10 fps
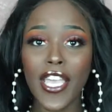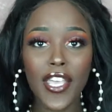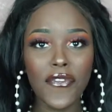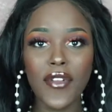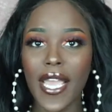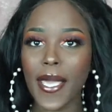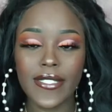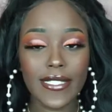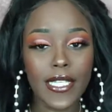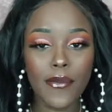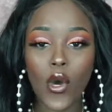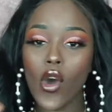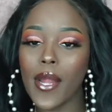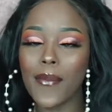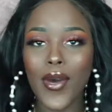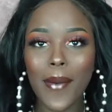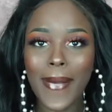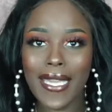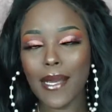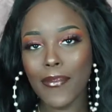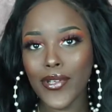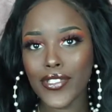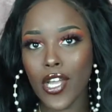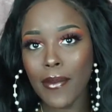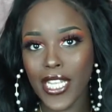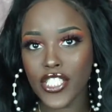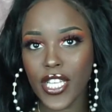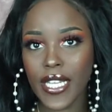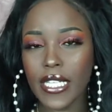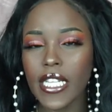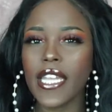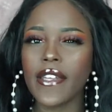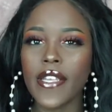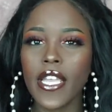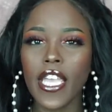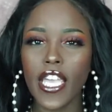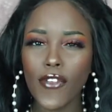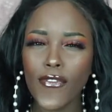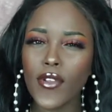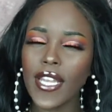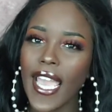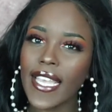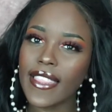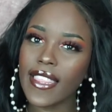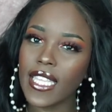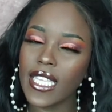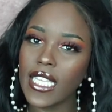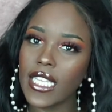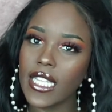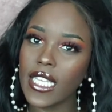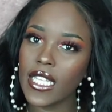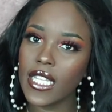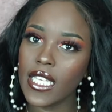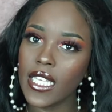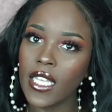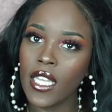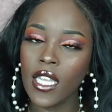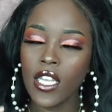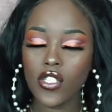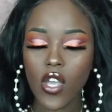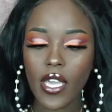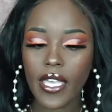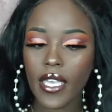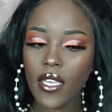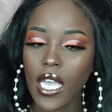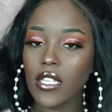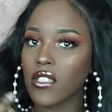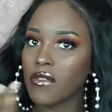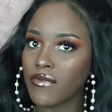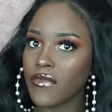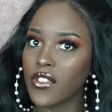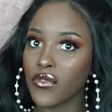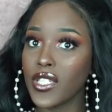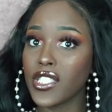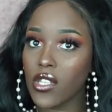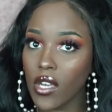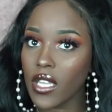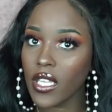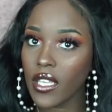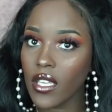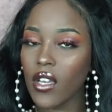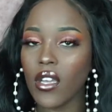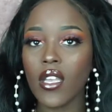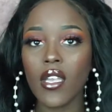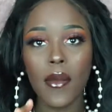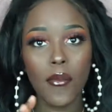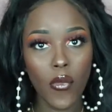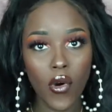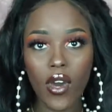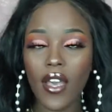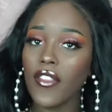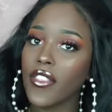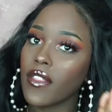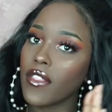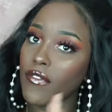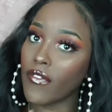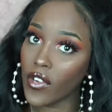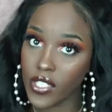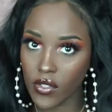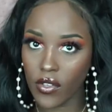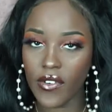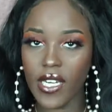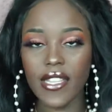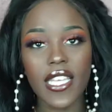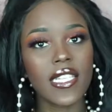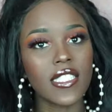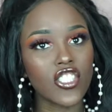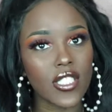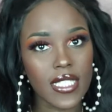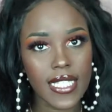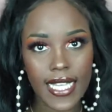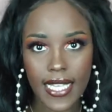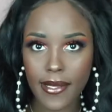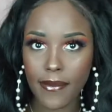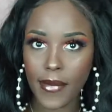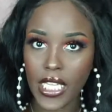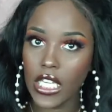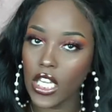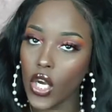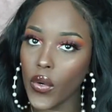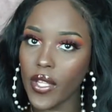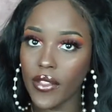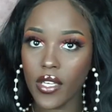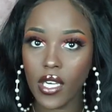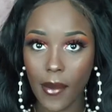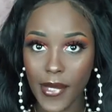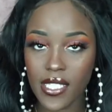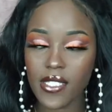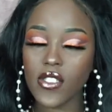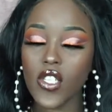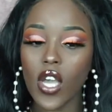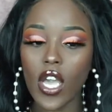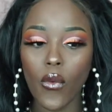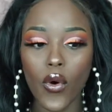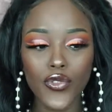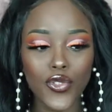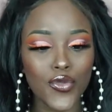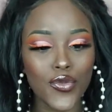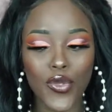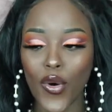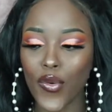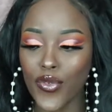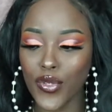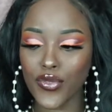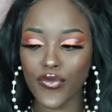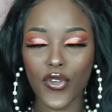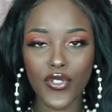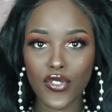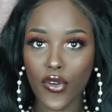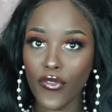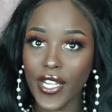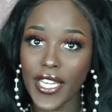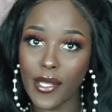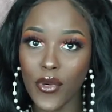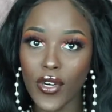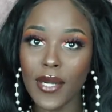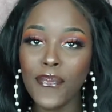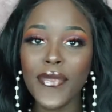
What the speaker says: If you like seeing more and more makeup looks on my channel, and if you like the talking, the real talking more than the voiceover, then just let me know in the comments, so I won't do all those voiceover anymore.